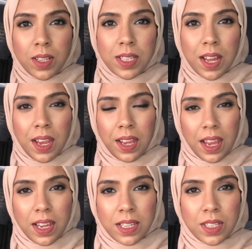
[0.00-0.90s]
thing
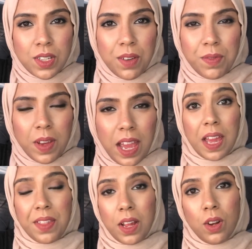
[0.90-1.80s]
is, don't
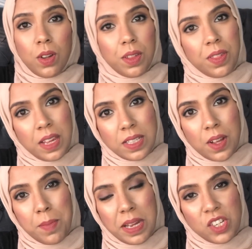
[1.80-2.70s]
forget that a lot of the things
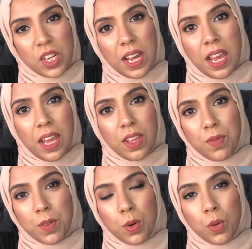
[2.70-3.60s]
I mention here,
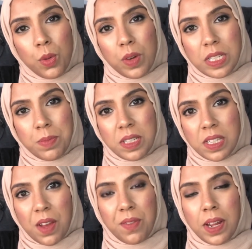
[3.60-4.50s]
you've got all the
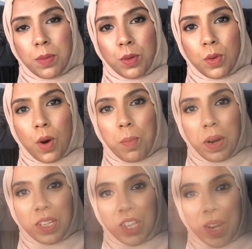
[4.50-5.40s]
recipes available on
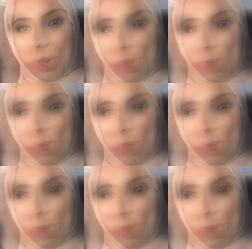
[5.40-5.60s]
my channel.